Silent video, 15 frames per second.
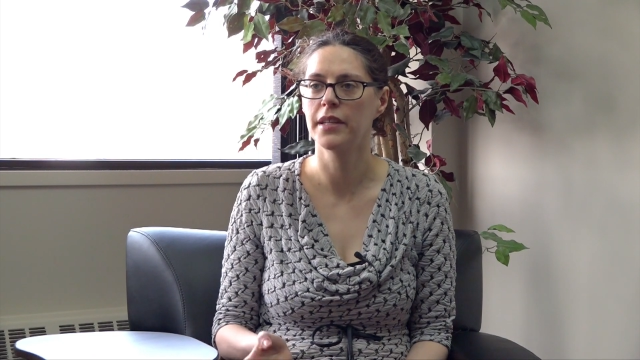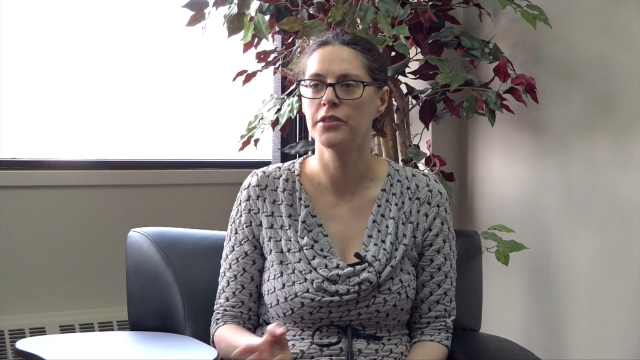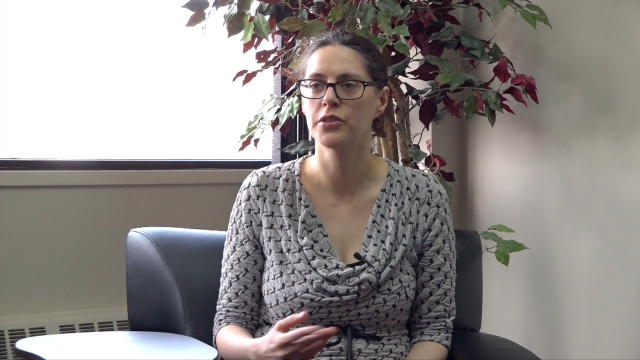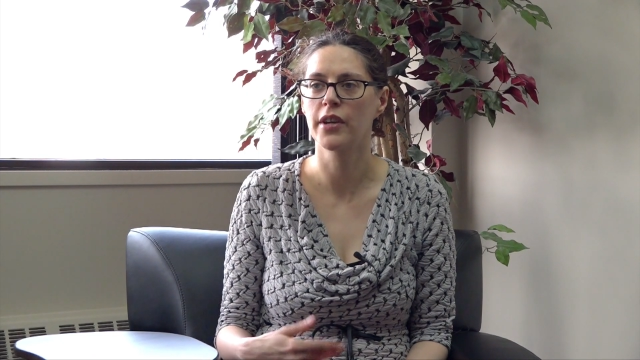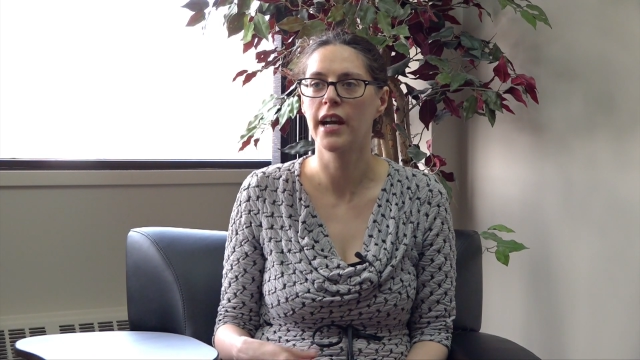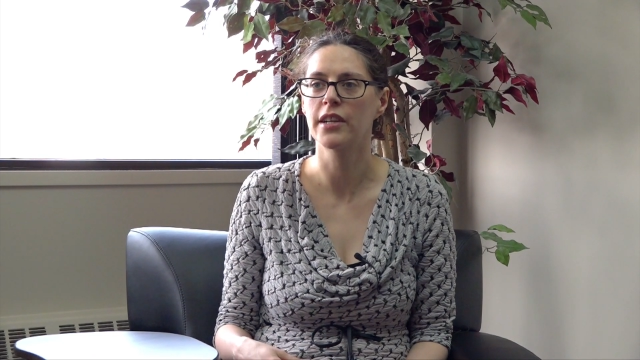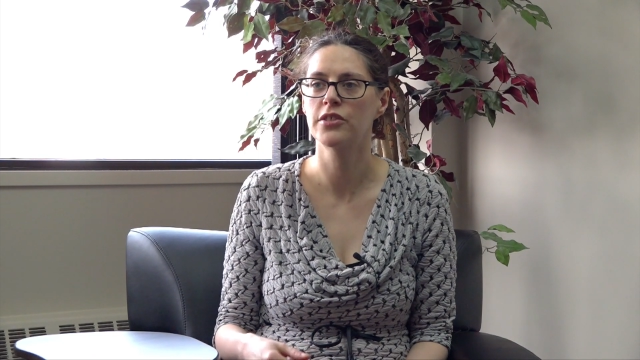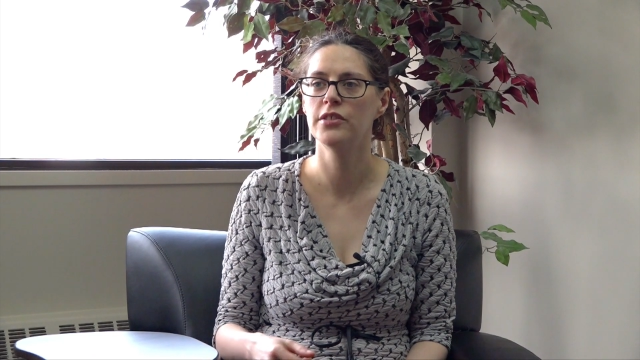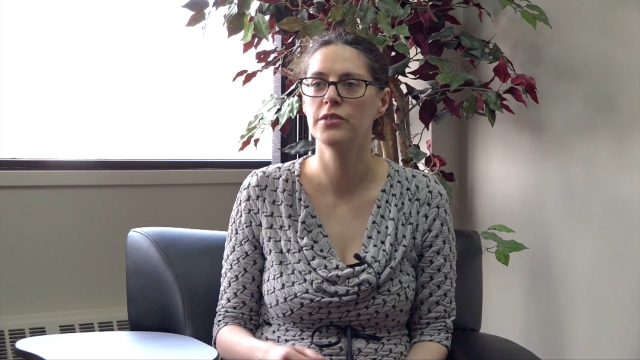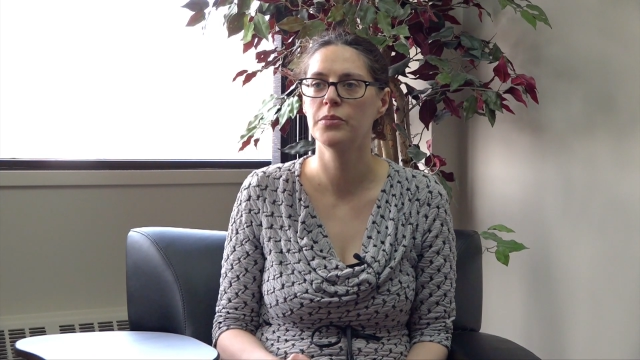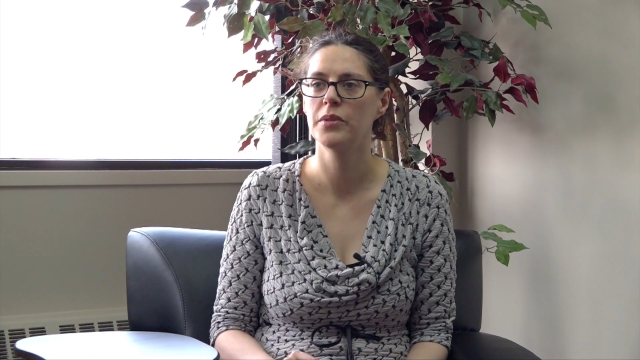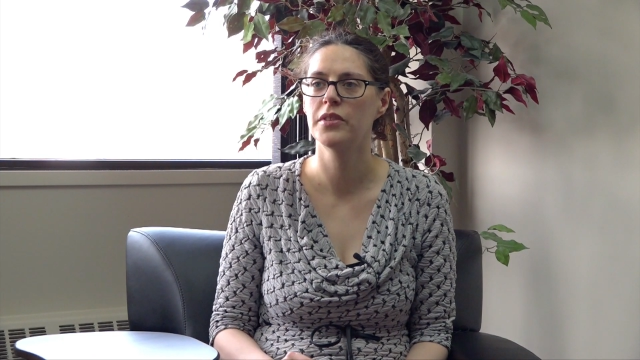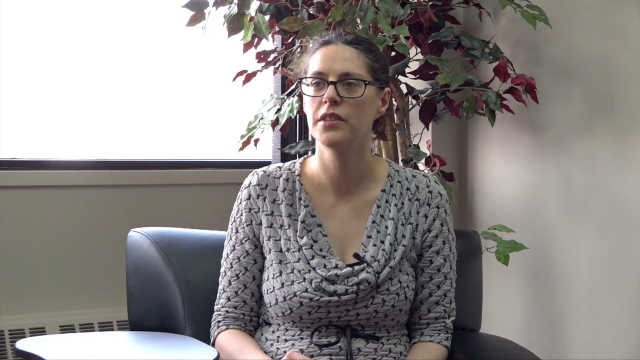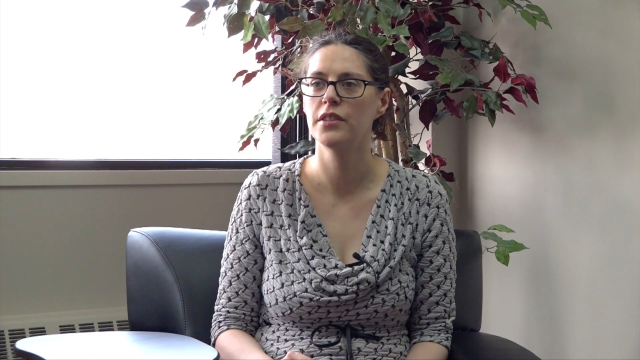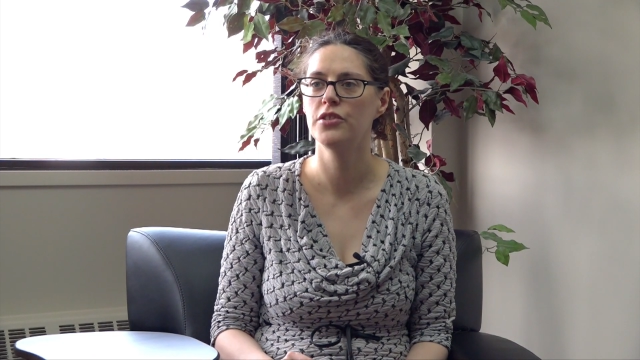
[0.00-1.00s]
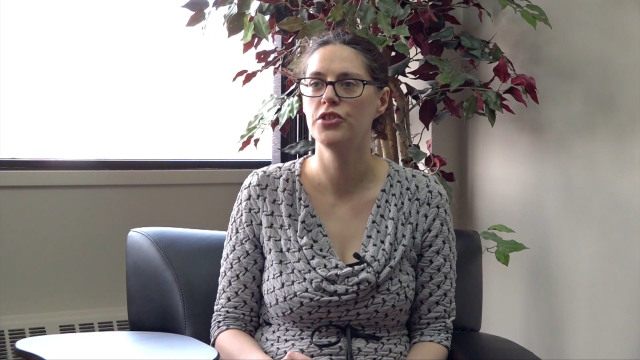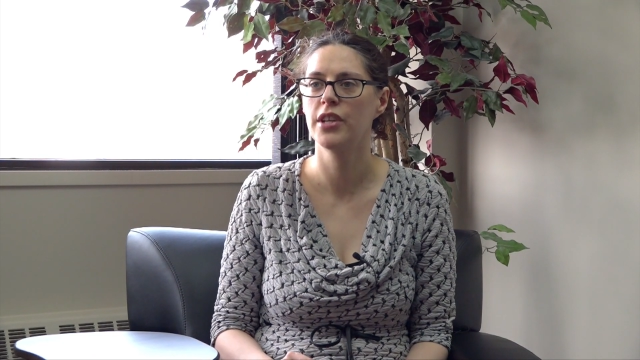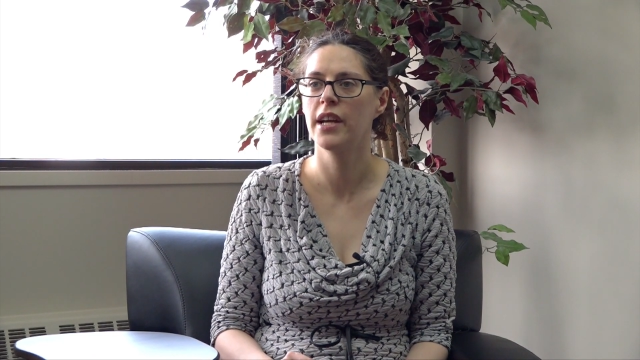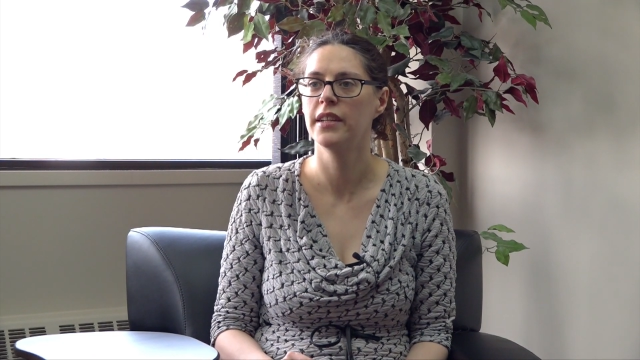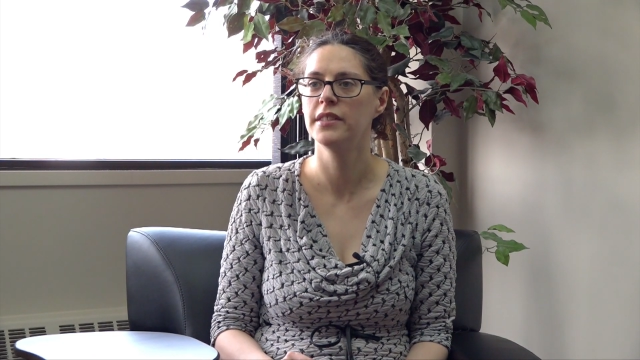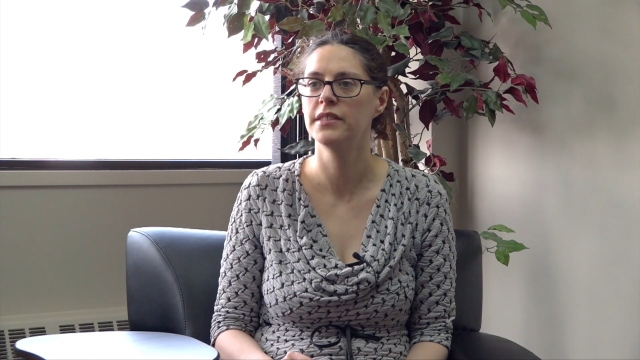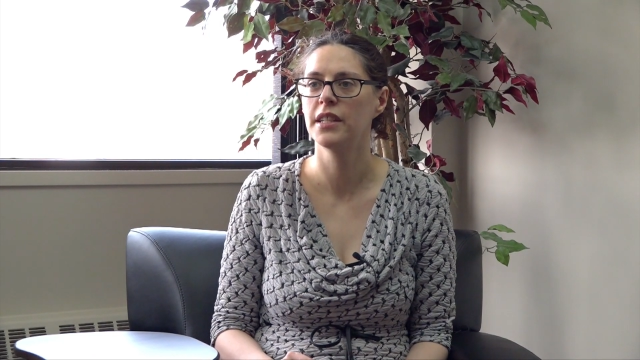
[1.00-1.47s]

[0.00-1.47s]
interactions with the Gianna